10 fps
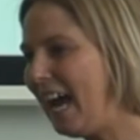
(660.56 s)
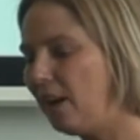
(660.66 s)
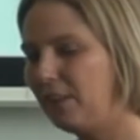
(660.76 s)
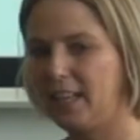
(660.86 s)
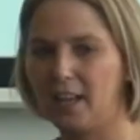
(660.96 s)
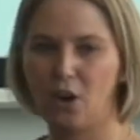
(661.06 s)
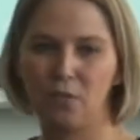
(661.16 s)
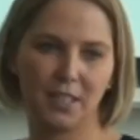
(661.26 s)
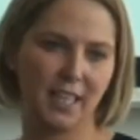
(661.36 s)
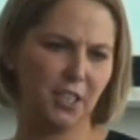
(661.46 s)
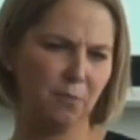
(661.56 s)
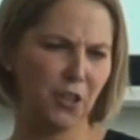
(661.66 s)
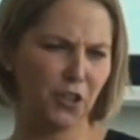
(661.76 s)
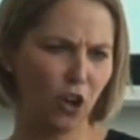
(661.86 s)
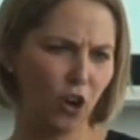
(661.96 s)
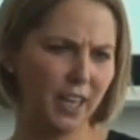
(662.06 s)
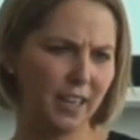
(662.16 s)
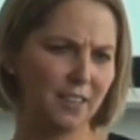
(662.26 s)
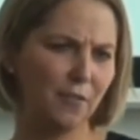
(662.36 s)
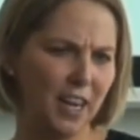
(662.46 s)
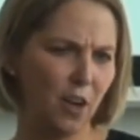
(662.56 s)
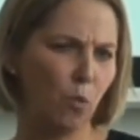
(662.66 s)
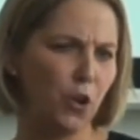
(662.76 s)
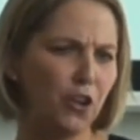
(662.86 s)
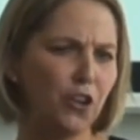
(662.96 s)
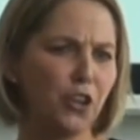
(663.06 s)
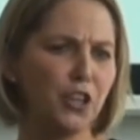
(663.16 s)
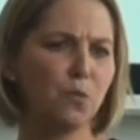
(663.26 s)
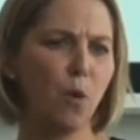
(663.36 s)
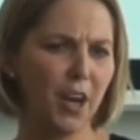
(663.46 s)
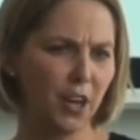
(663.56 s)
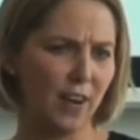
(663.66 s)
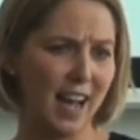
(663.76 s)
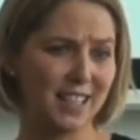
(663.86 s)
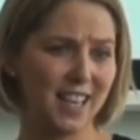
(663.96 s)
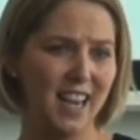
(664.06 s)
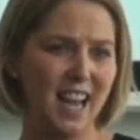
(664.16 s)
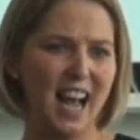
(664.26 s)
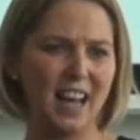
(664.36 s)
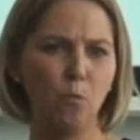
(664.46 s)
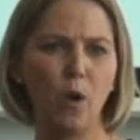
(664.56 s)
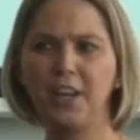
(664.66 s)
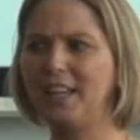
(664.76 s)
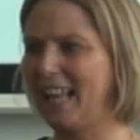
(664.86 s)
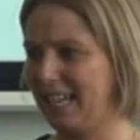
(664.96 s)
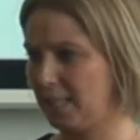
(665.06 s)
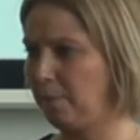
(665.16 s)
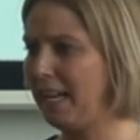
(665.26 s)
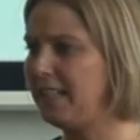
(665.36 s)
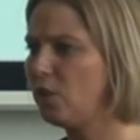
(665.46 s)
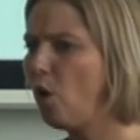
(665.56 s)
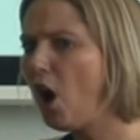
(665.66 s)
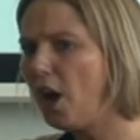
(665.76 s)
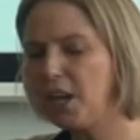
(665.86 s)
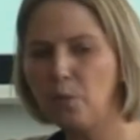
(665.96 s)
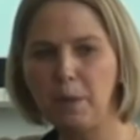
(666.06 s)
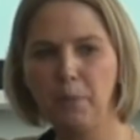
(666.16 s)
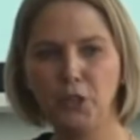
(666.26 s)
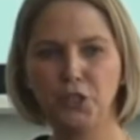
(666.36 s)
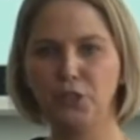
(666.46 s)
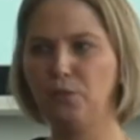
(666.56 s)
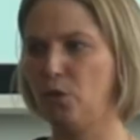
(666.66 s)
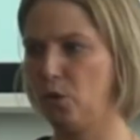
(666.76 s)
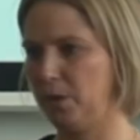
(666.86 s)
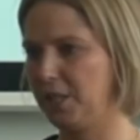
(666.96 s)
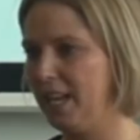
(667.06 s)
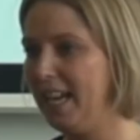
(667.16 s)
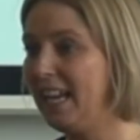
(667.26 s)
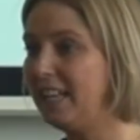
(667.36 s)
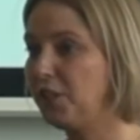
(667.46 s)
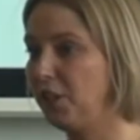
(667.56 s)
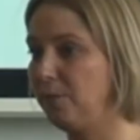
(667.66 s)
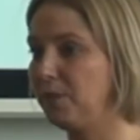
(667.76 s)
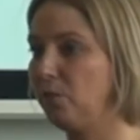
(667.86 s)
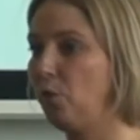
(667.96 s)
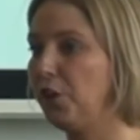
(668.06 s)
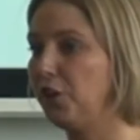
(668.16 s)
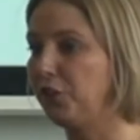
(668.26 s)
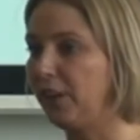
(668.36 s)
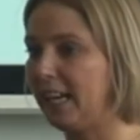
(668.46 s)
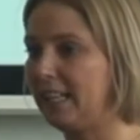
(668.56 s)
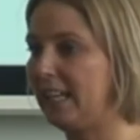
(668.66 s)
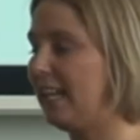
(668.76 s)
having that conversation with you, talking to find out what you use, where you're at, and where you'd like to be. So how can we push you forward in terms of what you're doing in the